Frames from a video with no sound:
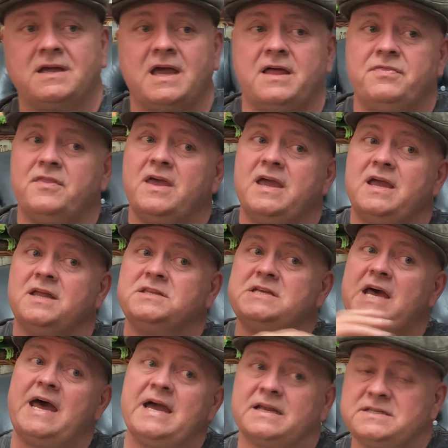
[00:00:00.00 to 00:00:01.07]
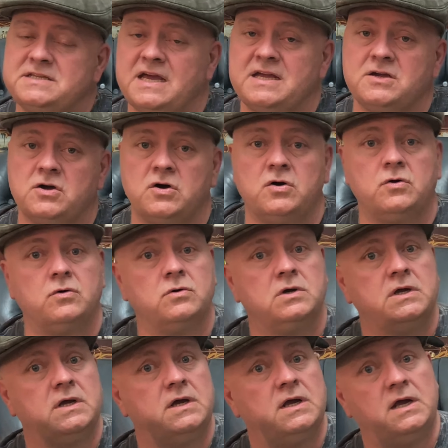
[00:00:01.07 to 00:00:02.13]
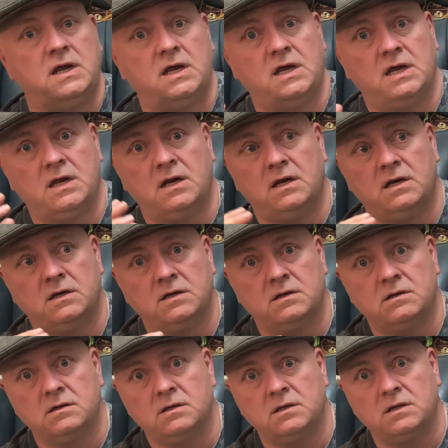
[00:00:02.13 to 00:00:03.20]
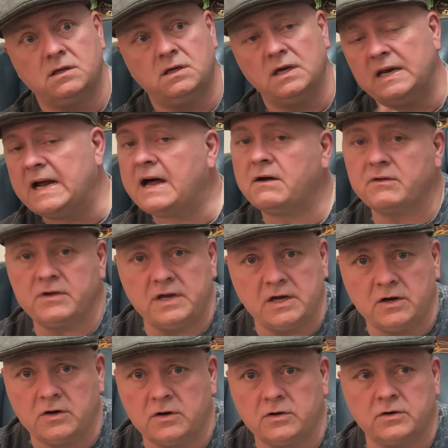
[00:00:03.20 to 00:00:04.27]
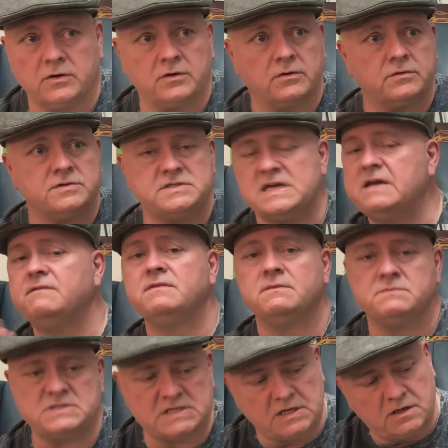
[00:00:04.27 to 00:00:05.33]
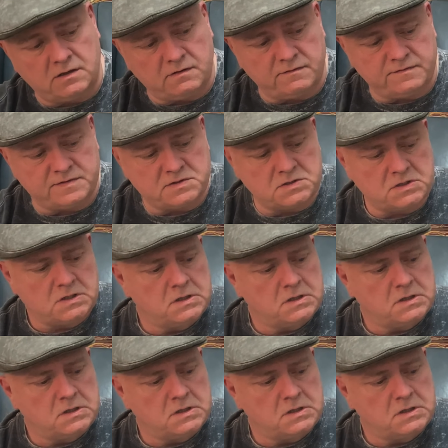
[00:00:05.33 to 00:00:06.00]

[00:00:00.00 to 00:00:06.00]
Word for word: Can they attack Dango and get out of here or save themselves?